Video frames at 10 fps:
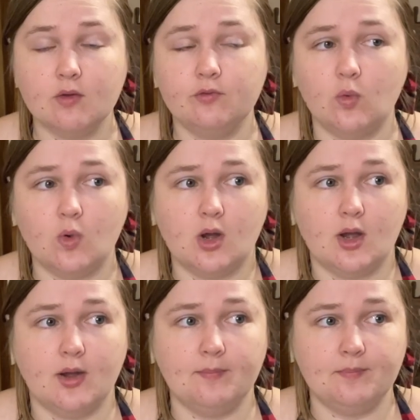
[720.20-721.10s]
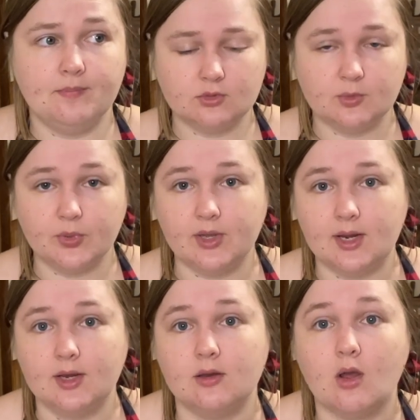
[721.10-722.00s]
to put
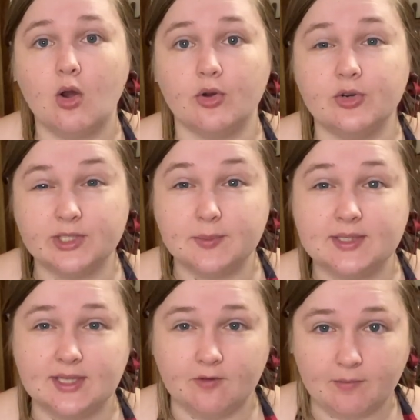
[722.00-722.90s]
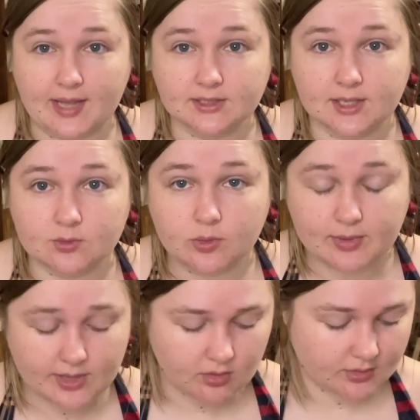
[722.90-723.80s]
in our Christmas gift baskets we
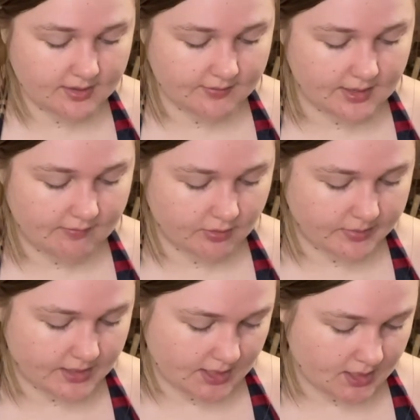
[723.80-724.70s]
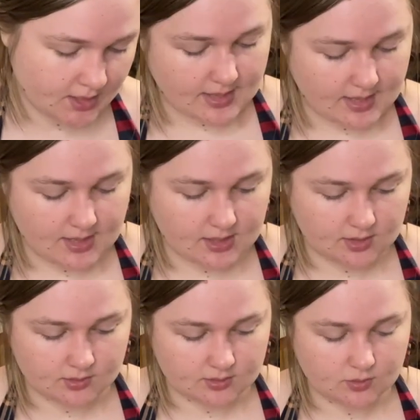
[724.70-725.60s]
plan on giving everybody,
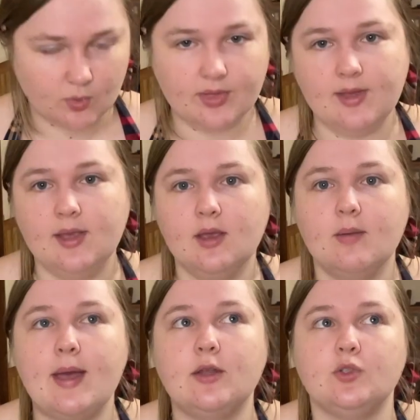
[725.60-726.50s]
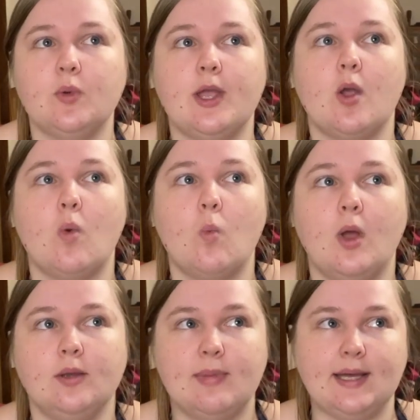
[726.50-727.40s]
and we're thinking about doing
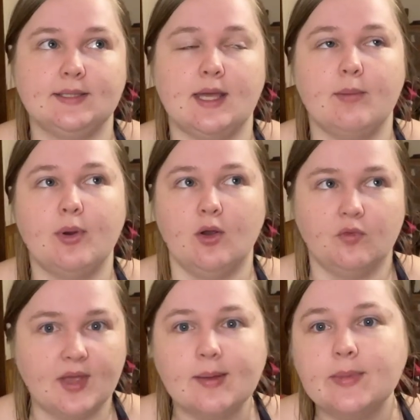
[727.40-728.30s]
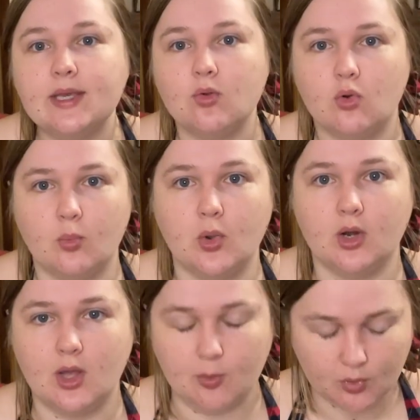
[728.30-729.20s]
1 basket per family or per
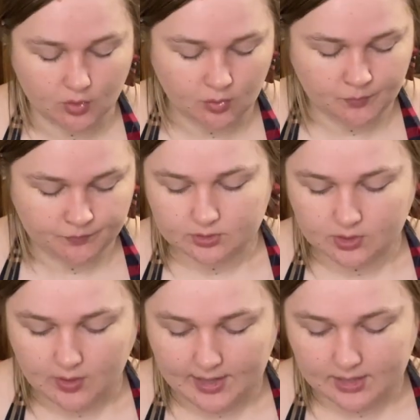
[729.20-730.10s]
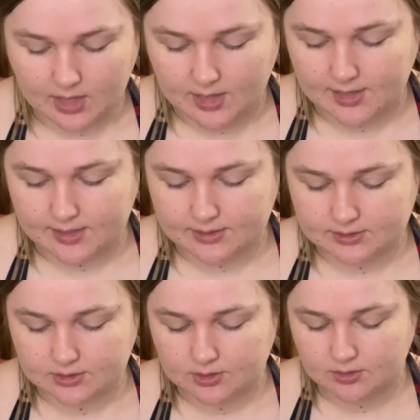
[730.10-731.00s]
couple. So I
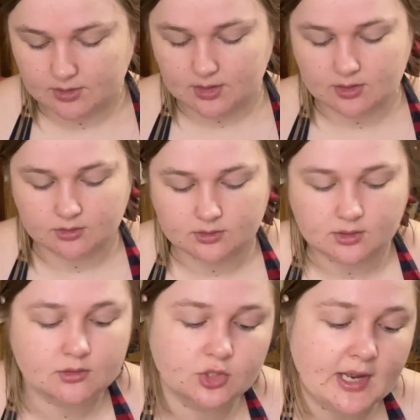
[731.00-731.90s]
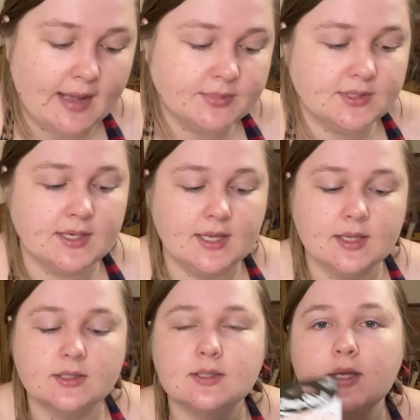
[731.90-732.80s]
got these
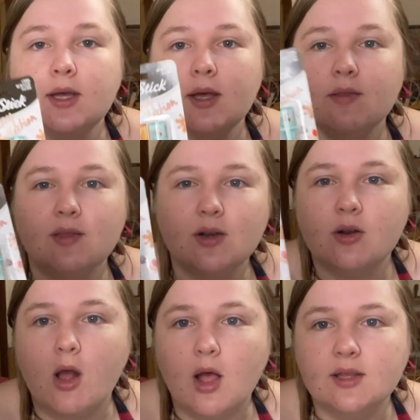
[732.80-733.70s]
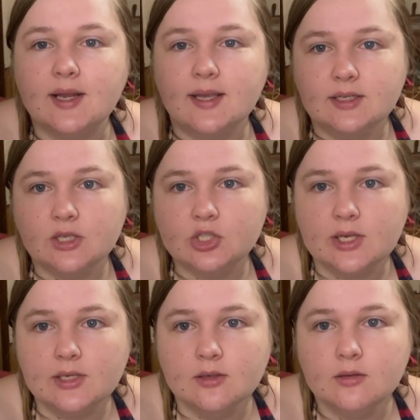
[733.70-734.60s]
chapsticks that are holiday
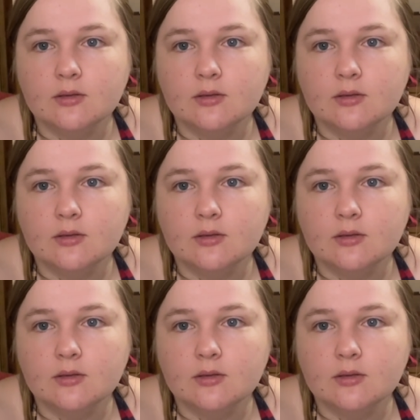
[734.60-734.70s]
edition.